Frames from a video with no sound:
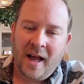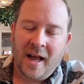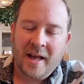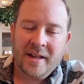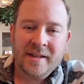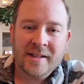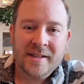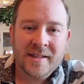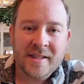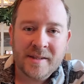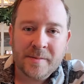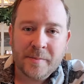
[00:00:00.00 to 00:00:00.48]

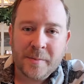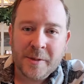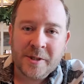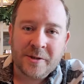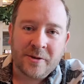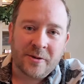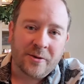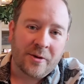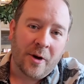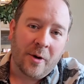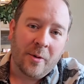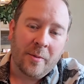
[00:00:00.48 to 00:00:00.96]
Hi, this is
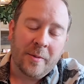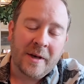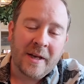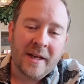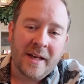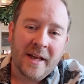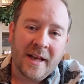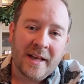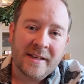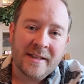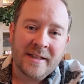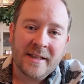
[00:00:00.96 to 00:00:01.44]
Mr.
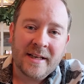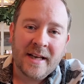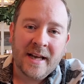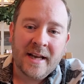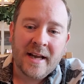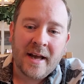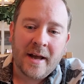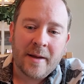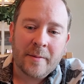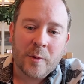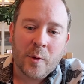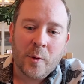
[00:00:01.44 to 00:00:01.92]
Nobody, and
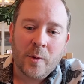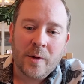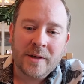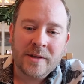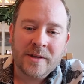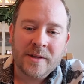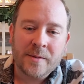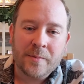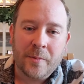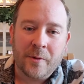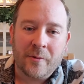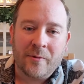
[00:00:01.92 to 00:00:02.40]
today I'm
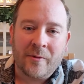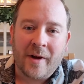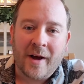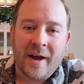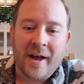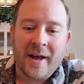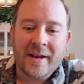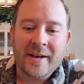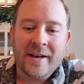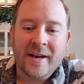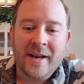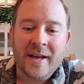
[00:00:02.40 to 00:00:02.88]
going to
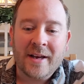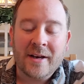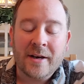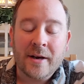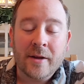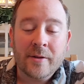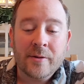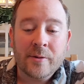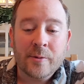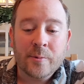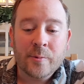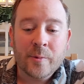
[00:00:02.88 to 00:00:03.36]
provide
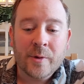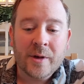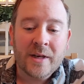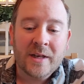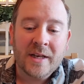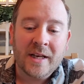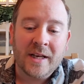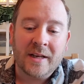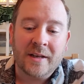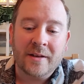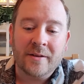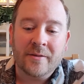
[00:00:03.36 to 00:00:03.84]
another
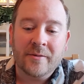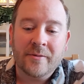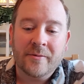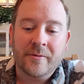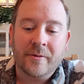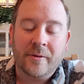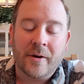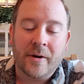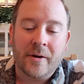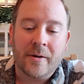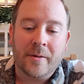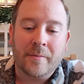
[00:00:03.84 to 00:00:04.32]
reading
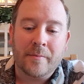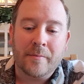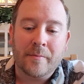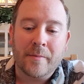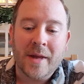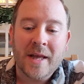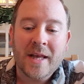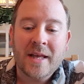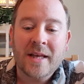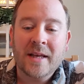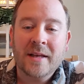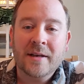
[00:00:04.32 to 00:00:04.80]
from
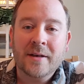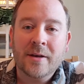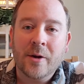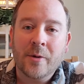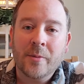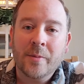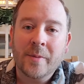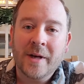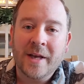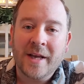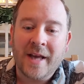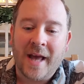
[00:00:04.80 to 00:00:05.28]
Making
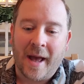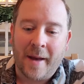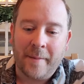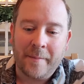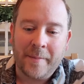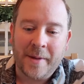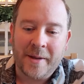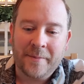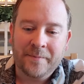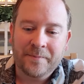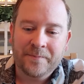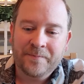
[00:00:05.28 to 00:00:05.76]
Nobody
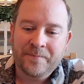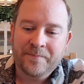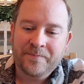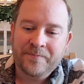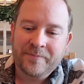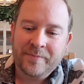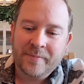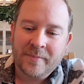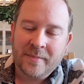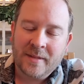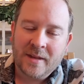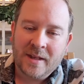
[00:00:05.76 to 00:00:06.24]
Happy.
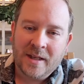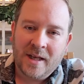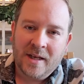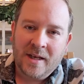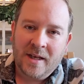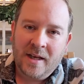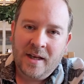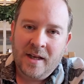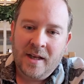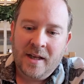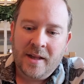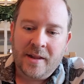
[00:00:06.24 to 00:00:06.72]

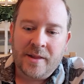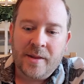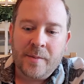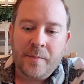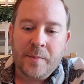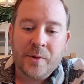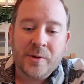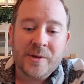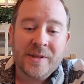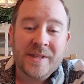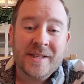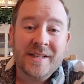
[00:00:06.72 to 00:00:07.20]
The
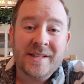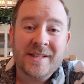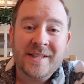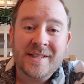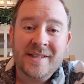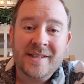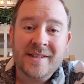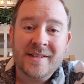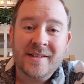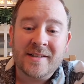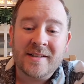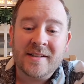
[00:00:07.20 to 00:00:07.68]

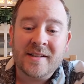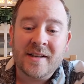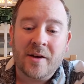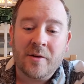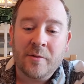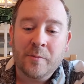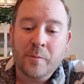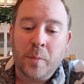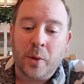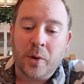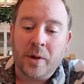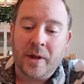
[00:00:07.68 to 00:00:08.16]
Persistence
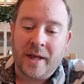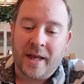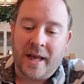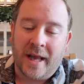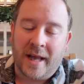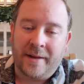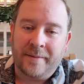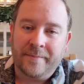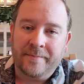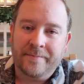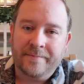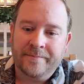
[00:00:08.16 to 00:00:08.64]
of
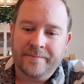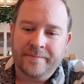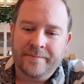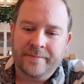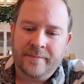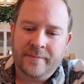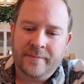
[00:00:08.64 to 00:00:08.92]
Bullying.